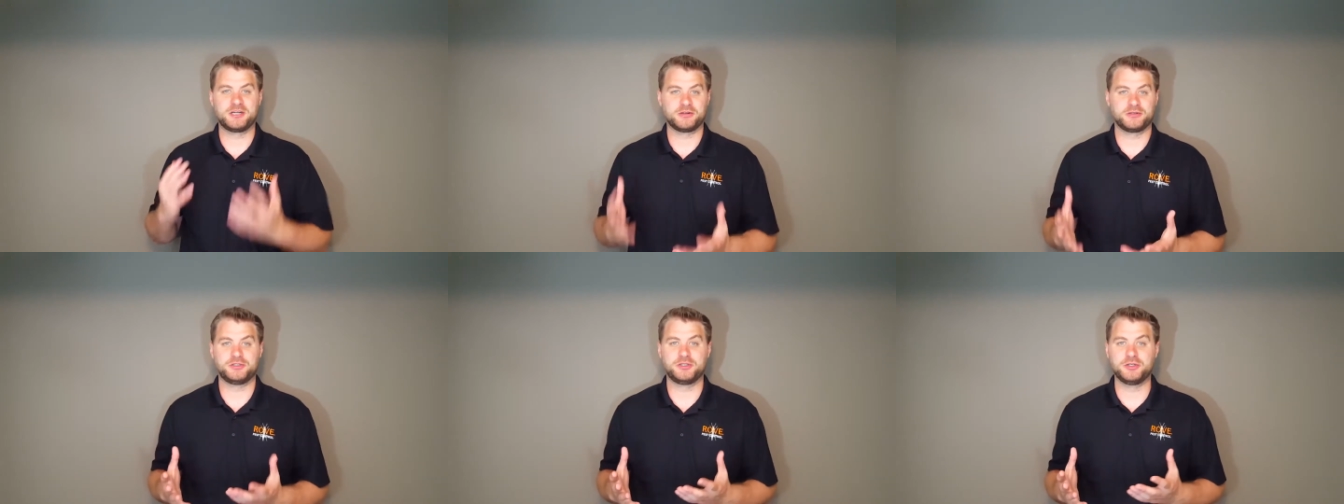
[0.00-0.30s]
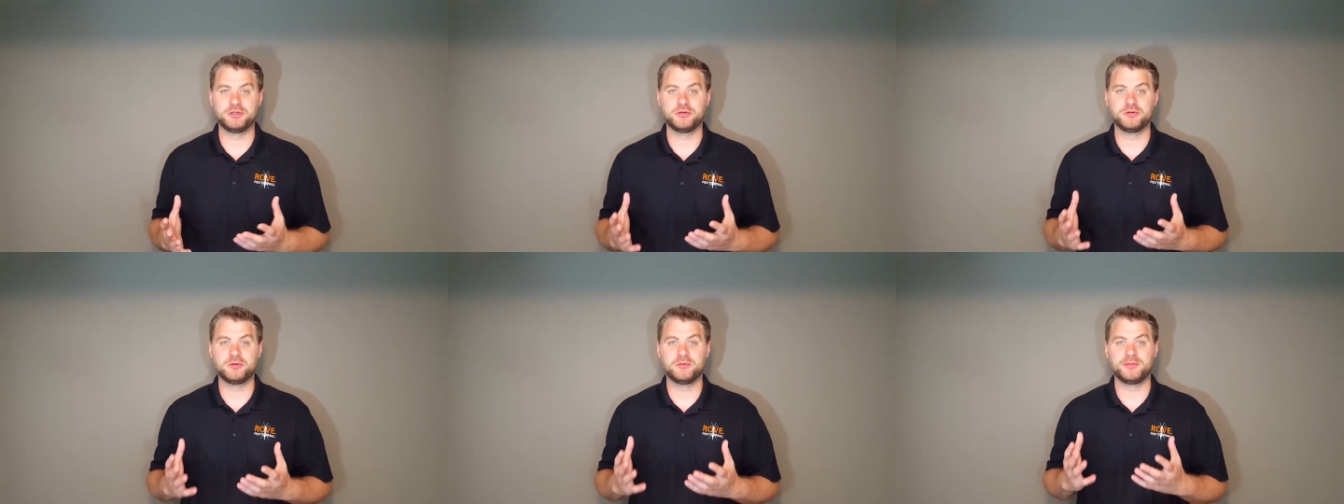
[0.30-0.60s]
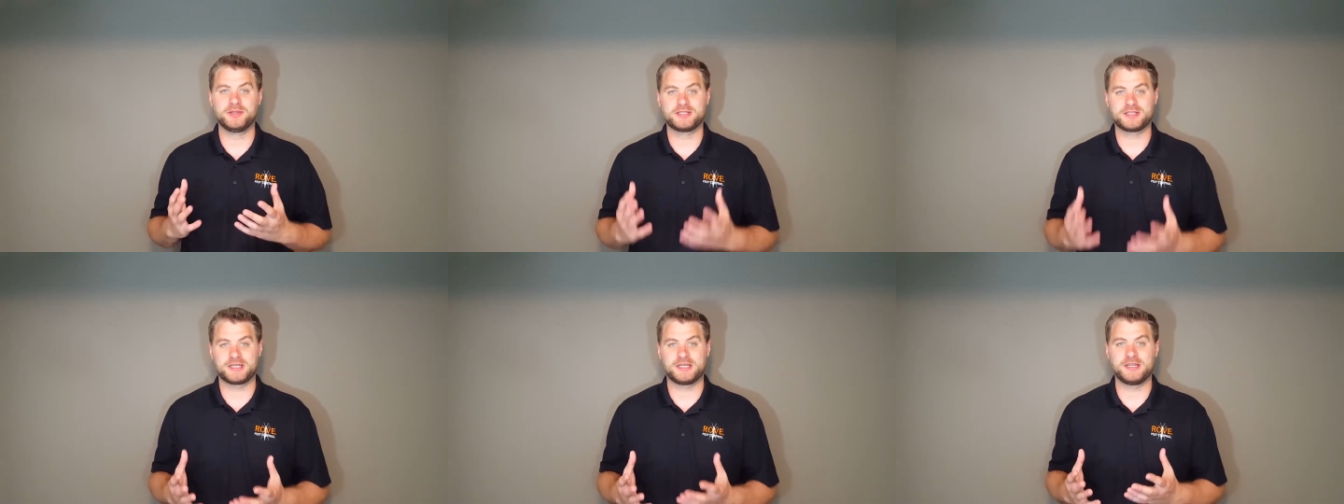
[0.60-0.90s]
you know, do
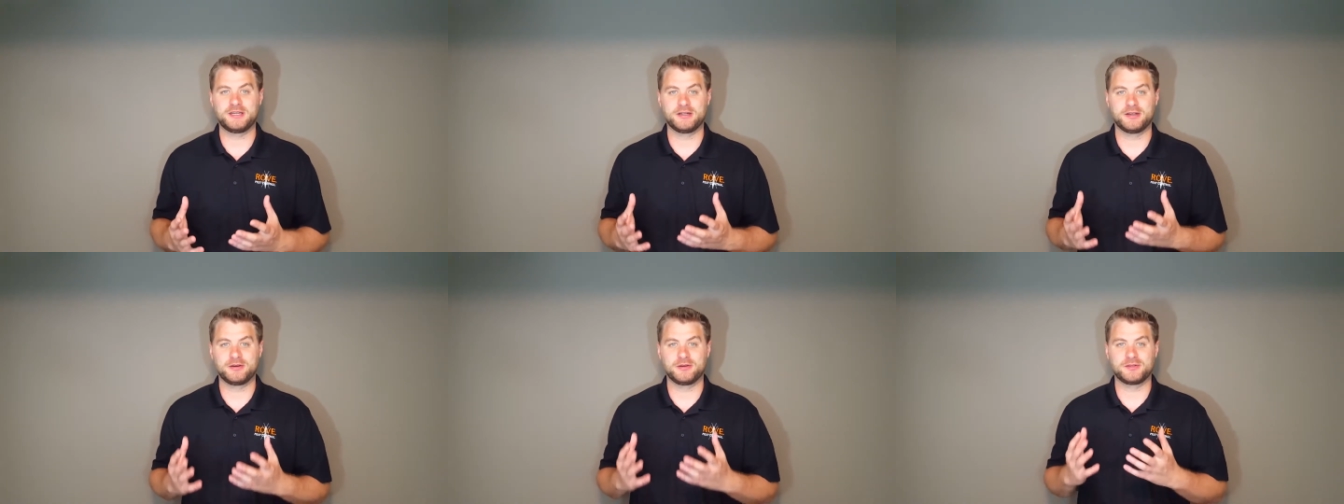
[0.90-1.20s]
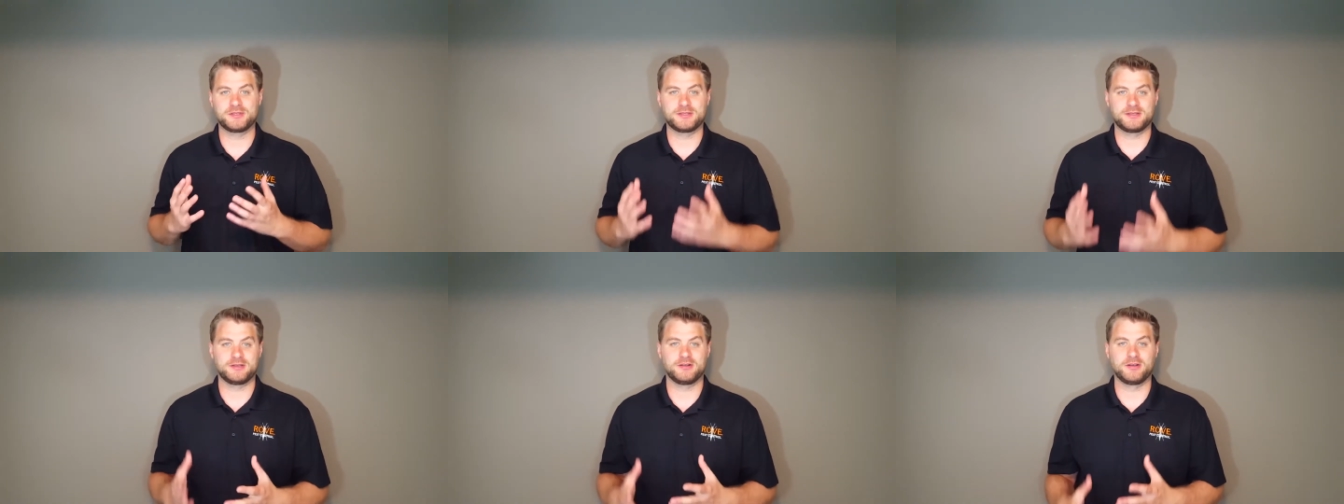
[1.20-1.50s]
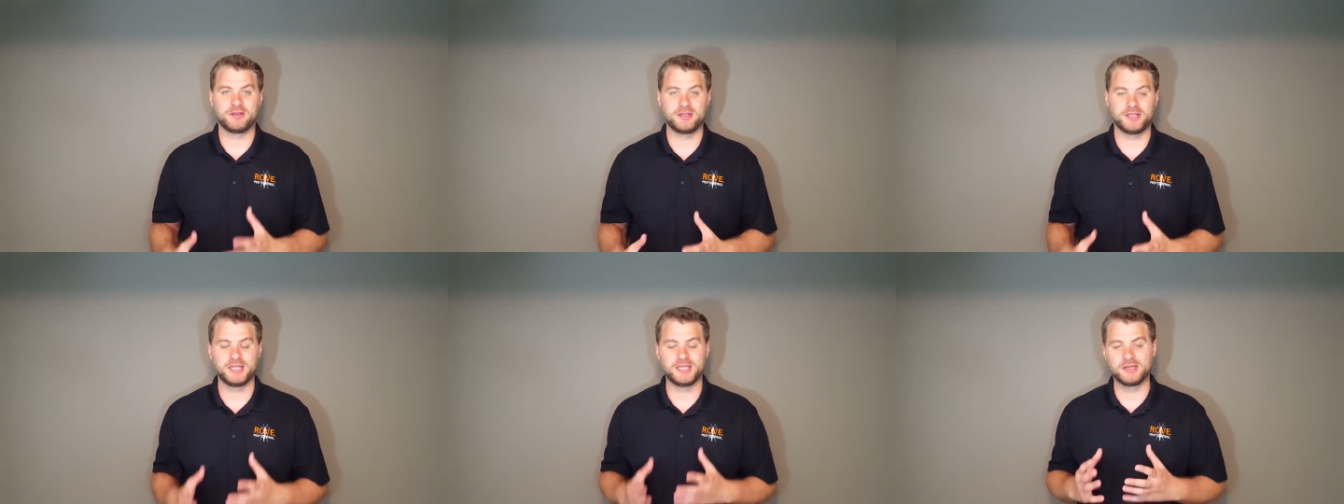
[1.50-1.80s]
mosquitoes
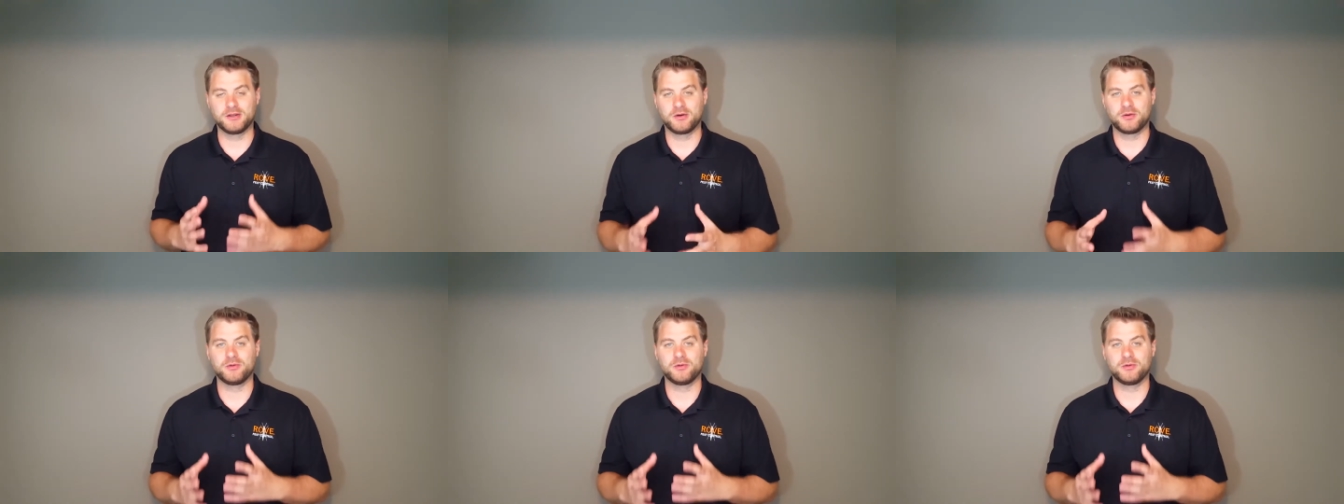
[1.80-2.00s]
eat